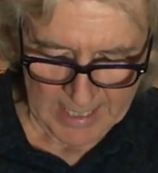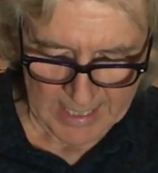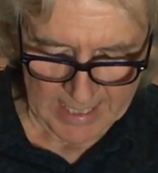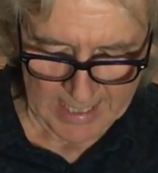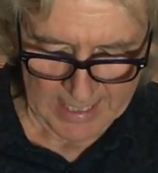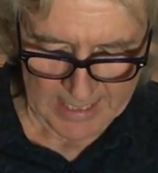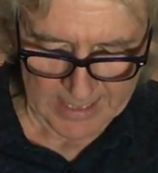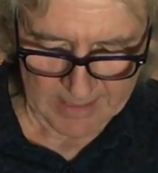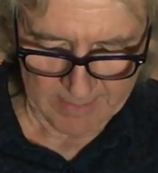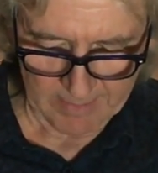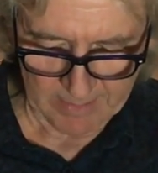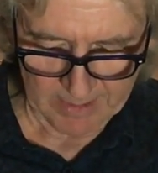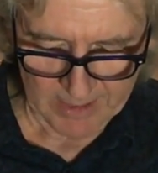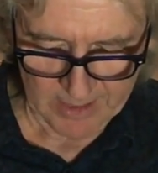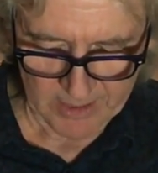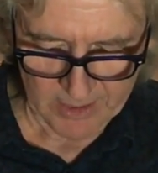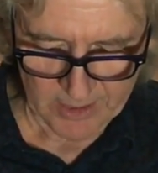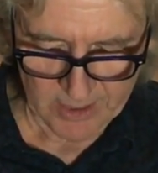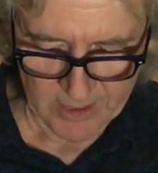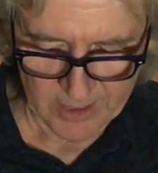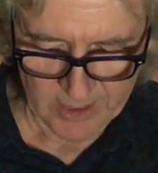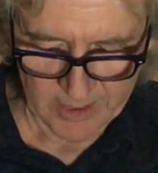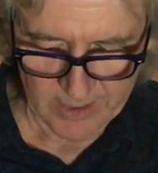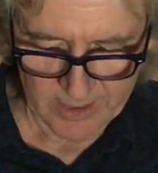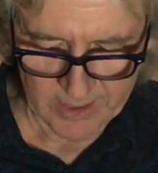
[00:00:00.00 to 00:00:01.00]
and I'm going
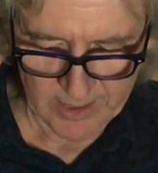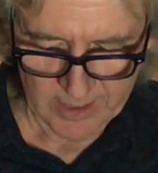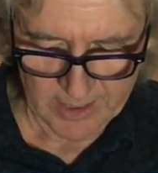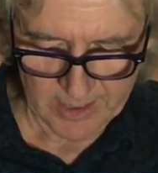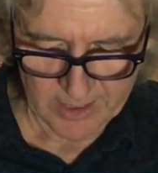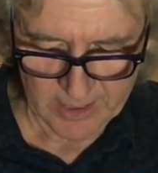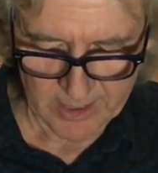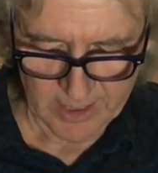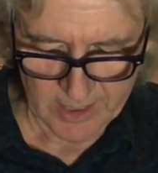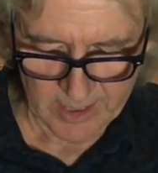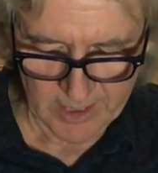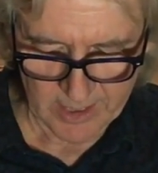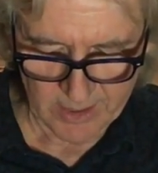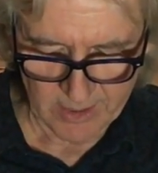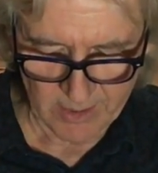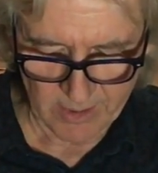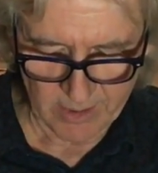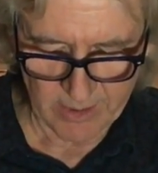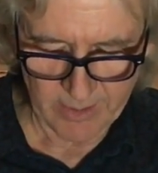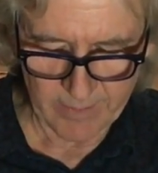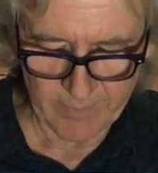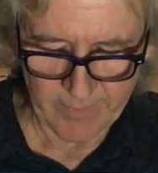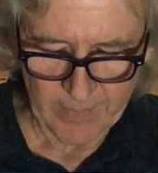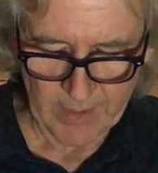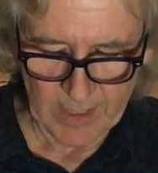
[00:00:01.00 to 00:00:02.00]
to turn it
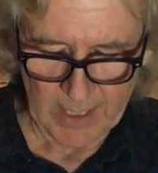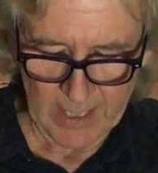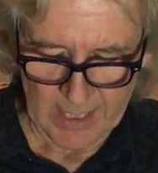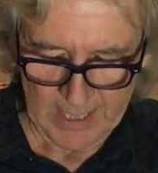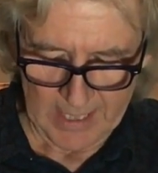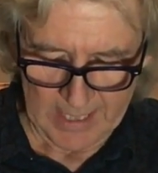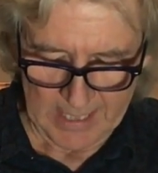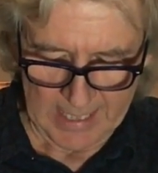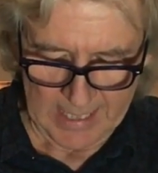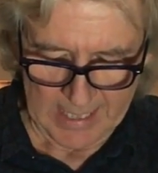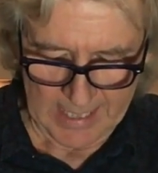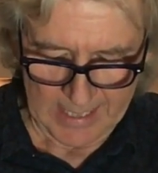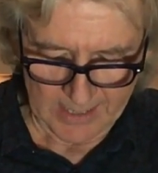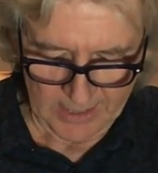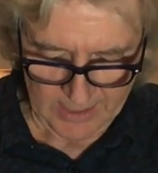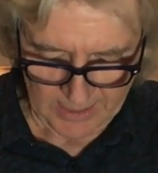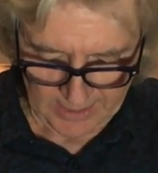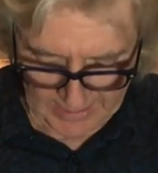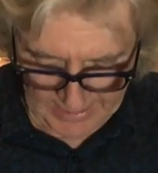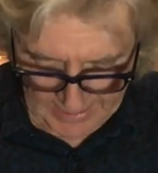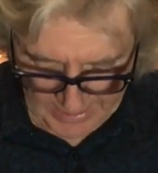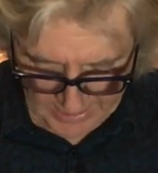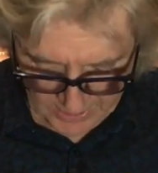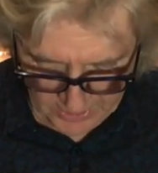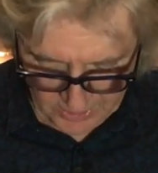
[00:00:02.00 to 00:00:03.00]
on. And
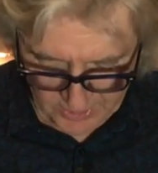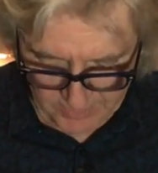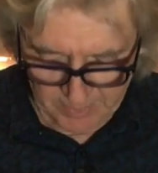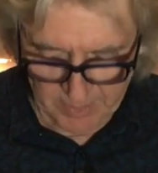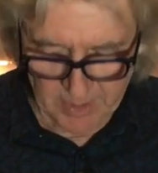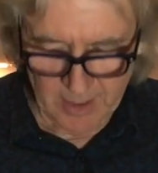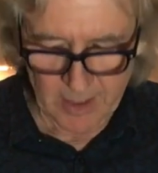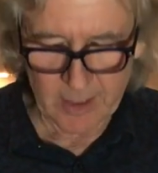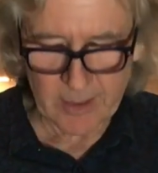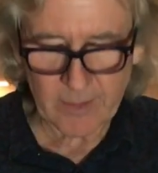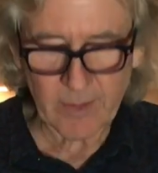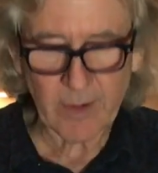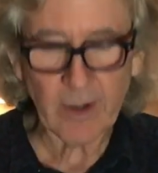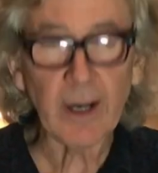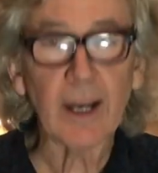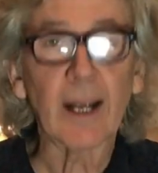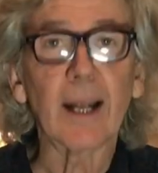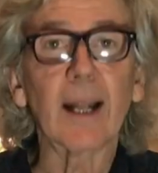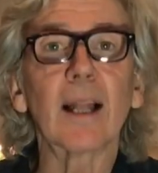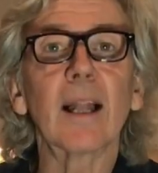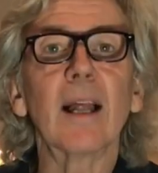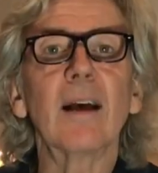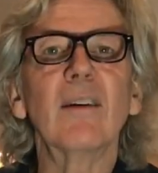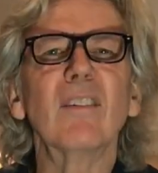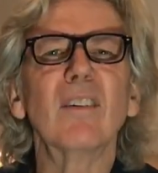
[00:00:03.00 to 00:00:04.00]
KeaSmart is very
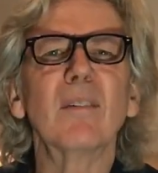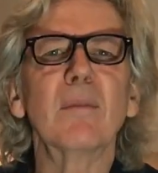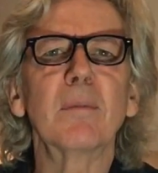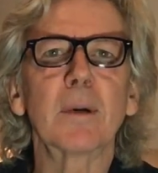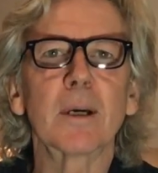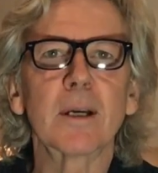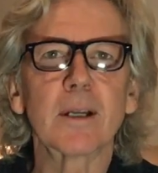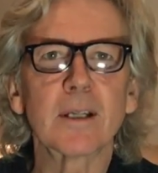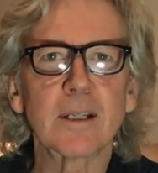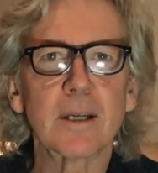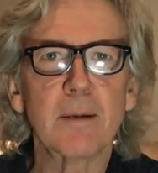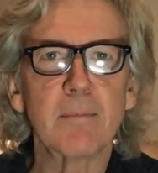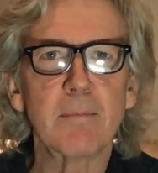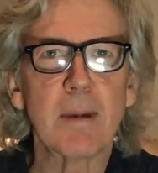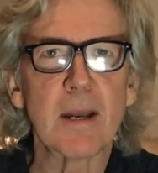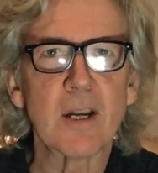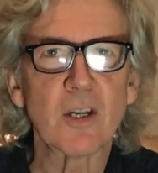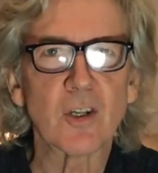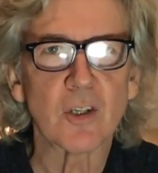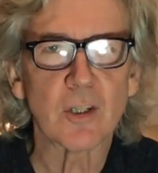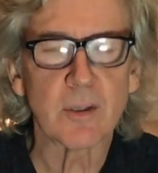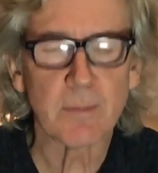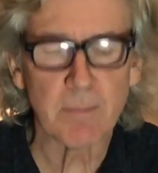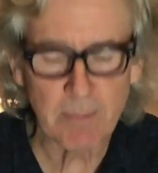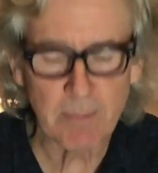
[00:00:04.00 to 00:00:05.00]
clever because it measures